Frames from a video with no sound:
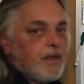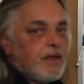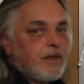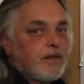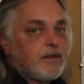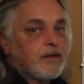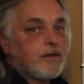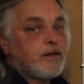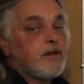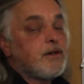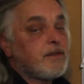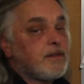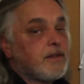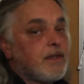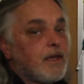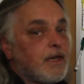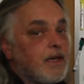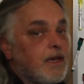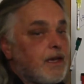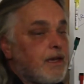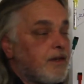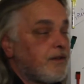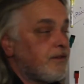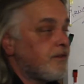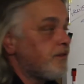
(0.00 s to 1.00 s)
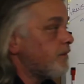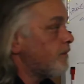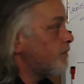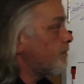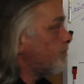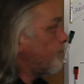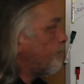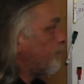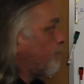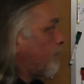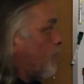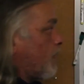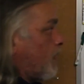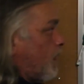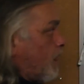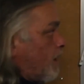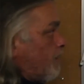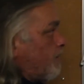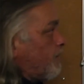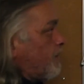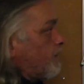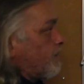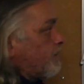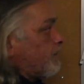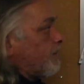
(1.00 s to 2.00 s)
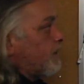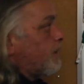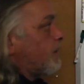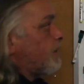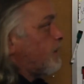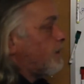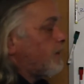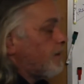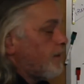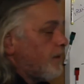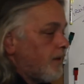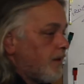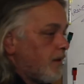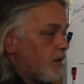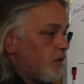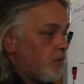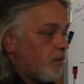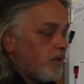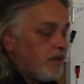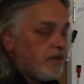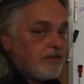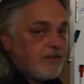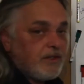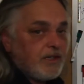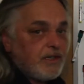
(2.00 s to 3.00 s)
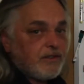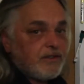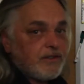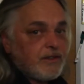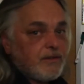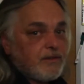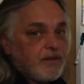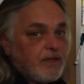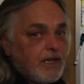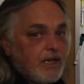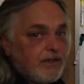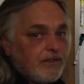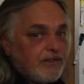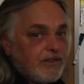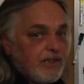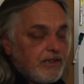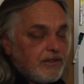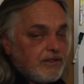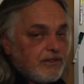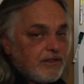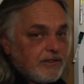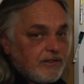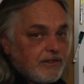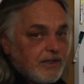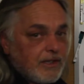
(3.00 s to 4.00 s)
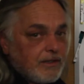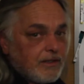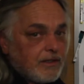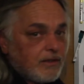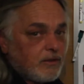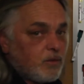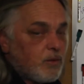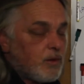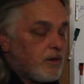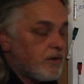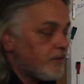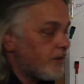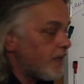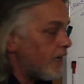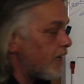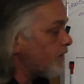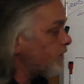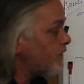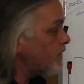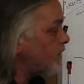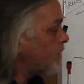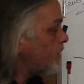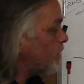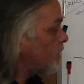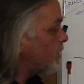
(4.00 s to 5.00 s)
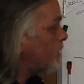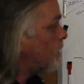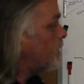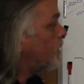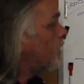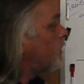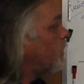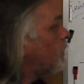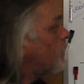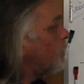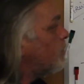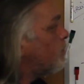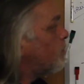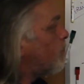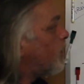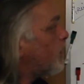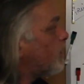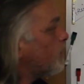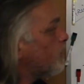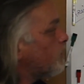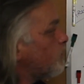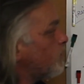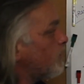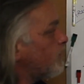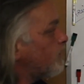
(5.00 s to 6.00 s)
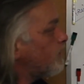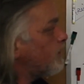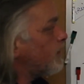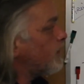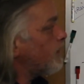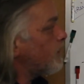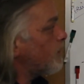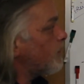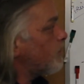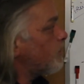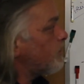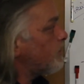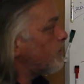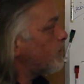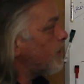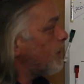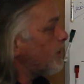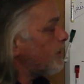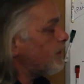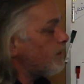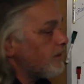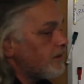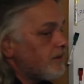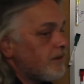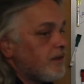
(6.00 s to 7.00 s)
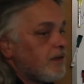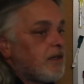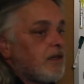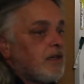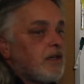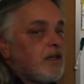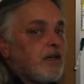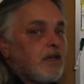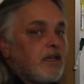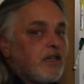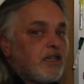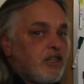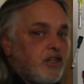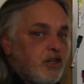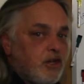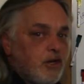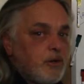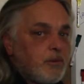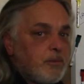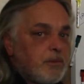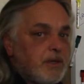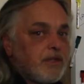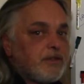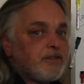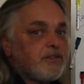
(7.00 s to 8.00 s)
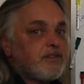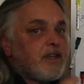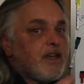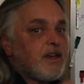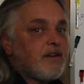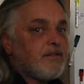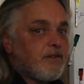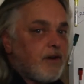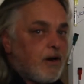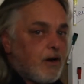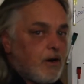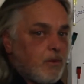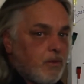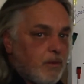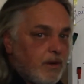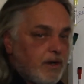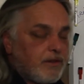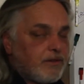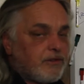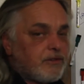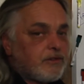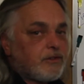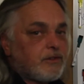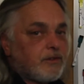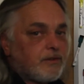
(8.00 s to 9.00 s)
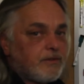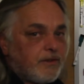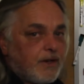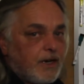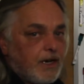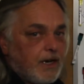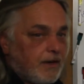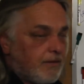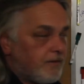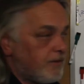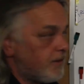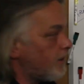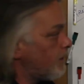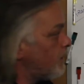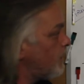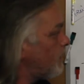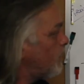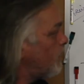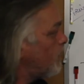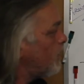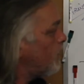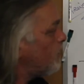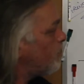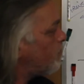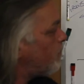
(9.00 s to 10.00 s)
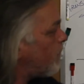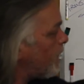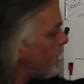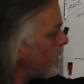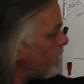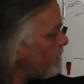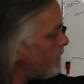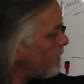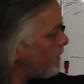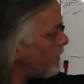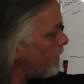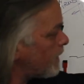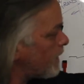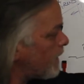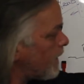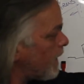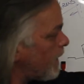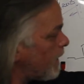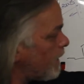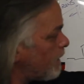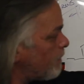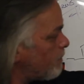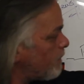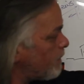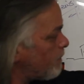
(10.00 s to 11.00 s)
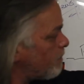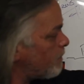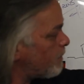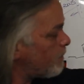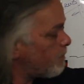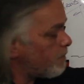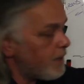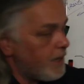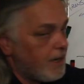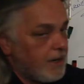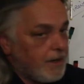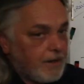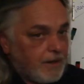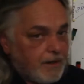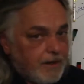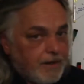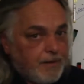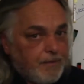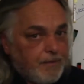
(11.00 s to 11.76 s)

The good thing is, obviously, we see civilizations at the 12,000 year marks. We see those changes. Humans have always survived. But you got to be prepared.